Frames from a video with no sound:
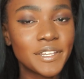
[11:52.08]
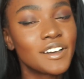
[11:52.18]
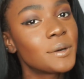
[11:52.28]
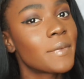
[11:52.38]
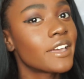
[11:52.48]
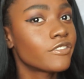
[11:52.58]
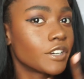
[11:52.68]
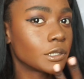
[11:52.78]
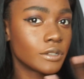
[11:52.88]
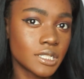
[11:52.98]
good on my
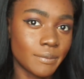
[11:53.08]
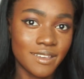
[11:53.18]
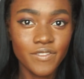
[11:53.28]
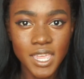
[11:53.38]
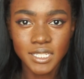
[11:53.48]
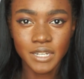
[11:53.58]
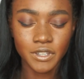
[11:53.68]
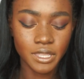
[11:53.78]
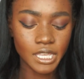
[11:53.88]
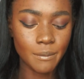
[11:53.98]
freckles and my face and
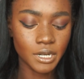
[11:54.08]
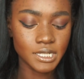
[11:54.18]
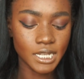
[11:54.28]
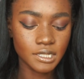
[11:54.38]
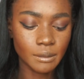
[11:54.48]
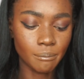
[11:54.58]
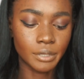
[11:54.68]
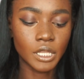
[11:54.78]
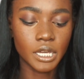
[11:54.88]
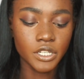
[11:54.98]
everything. I'm gonna take some
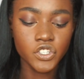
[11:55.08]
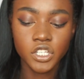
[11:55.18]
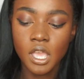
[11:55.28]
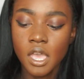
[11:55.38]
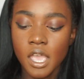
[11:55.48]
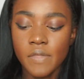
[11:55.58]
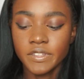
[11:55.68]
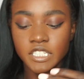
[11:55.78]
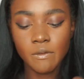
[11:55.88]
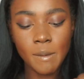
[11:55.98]
blush, and
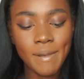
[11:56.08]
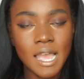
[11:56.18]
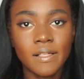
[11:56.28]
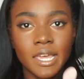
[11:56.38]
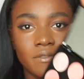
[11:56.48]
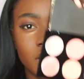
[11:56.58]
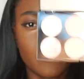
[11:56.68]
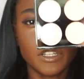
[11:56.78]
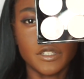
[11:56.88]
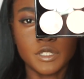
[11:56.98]
this is from a palette I've
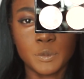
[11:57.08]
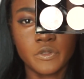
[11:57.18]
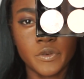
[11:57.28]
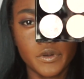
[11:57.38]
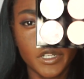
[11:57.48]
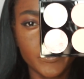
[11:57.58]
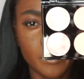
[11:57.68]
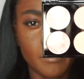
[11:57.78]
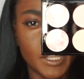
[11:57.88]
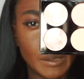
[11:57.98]
never used before. It's
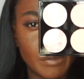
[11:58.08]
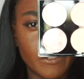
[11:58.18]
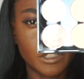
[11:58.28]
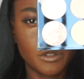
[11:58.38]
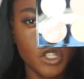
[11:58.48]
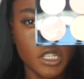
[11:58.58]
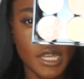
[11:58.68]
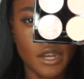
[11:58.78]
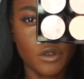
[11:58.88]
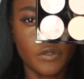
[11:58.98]
from Makeup Revolution.
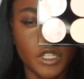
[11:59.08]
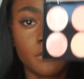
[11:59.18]
I don't know if you